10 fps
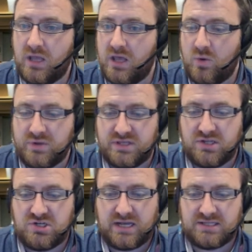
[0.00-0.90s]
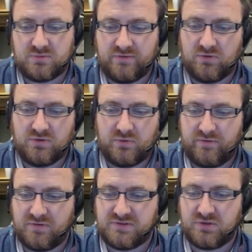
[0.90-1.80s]
Within the chat, we've
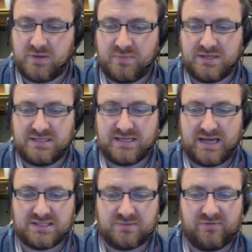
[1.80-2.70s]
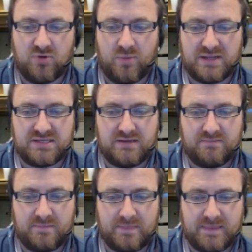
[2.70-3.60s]
also got the ability to add some formatting,
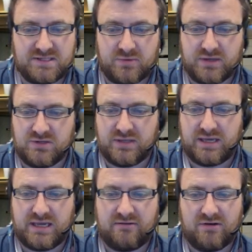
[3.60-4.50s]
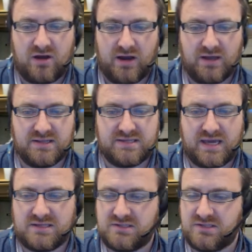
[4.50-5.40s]
so we can do that here and highlight
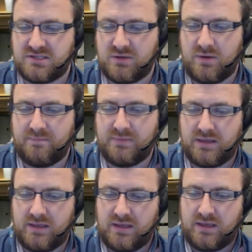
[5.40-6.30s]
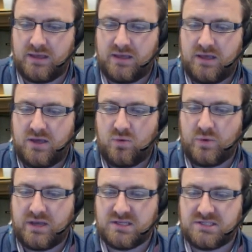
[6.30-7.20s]
text and so on.
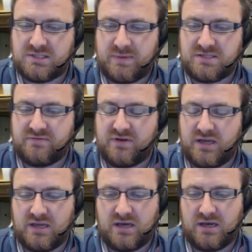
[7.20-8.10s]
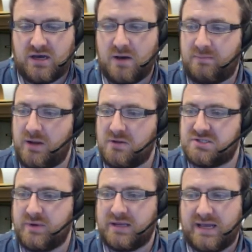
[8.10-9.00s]
We can specify upload,
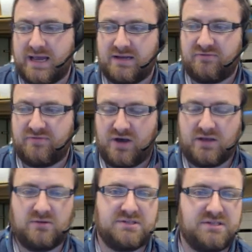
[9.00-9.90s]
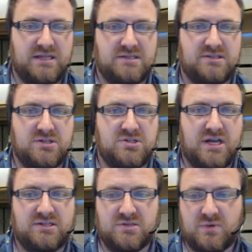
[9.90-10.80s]
so we can add files into the
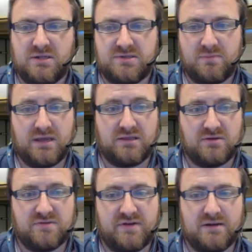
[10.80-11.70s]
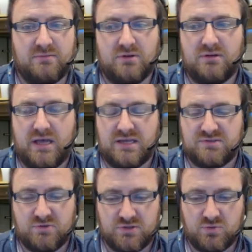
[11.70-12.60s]
chat as well to make those available
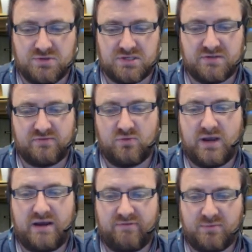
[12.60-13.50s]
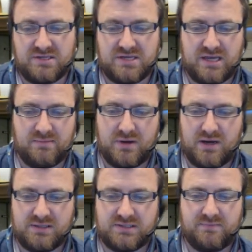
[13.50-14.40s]
as resources for everybody taking part.